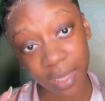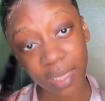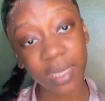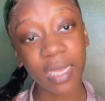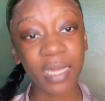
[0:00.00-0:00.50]
the
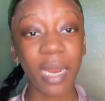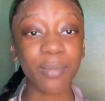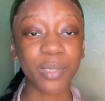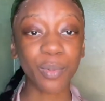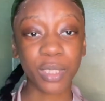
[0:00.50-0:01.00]
day that I'm
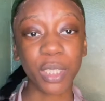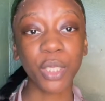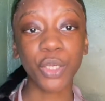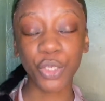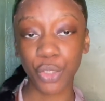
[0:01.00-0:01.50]
supposed to
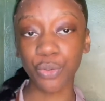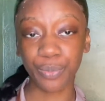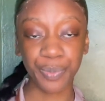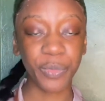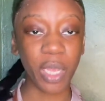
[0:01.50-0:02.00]
look cute
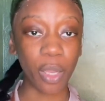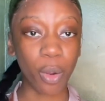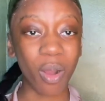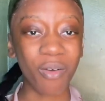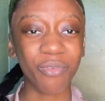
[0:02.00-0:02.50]
and go
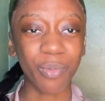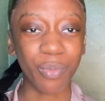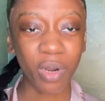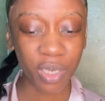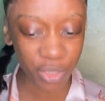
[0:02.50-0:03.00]
out for
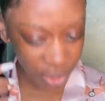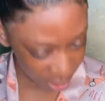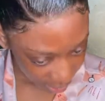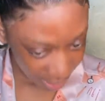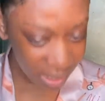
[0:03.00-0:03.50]
brunch,
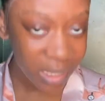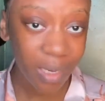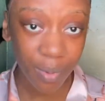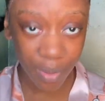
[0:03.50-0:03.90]
it's gonna be